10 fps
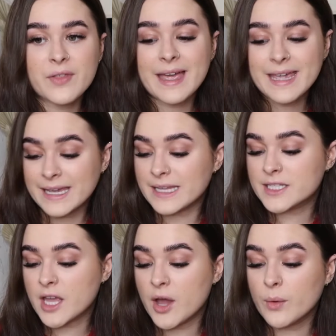for that heat.
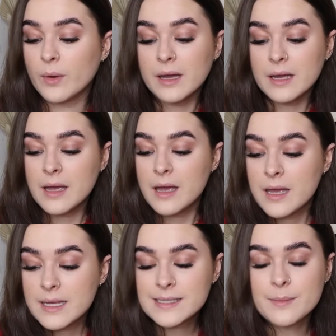So
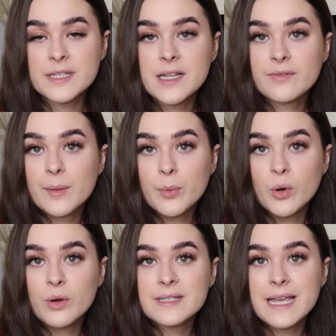some of the stuff I
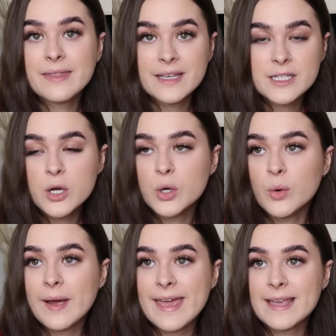bought in this
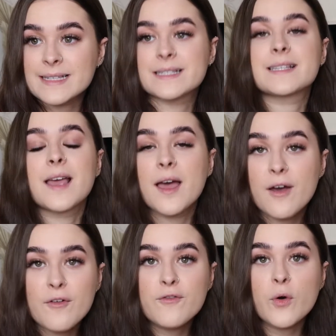haul is
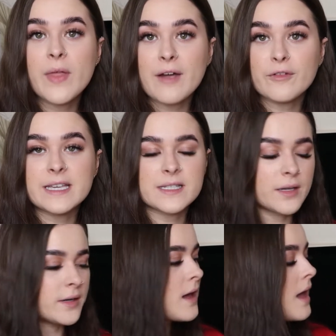for that
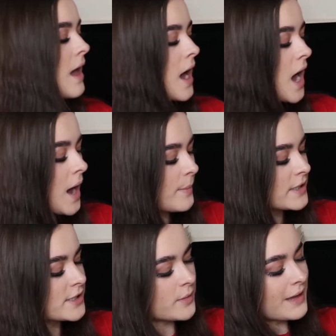reason.
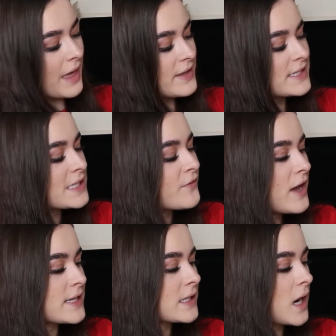So yeah, this is the
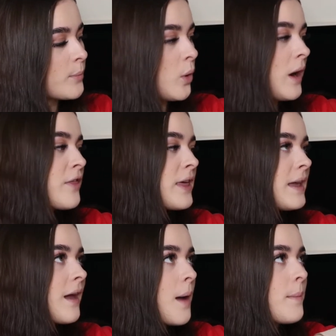first thing I bought. I
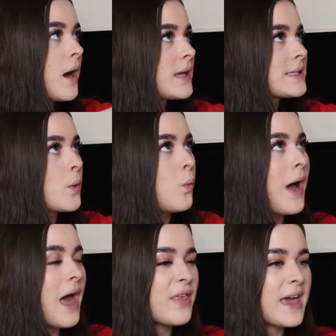think I might
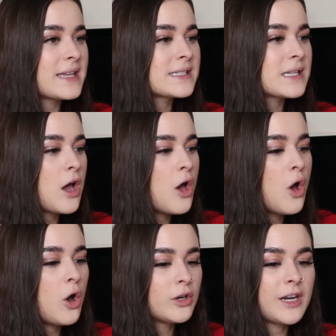wear this
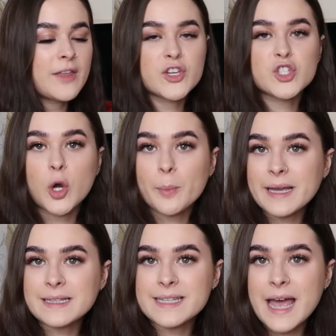on like the
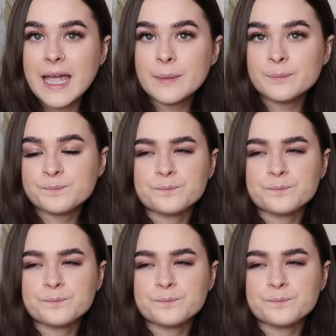shopping day.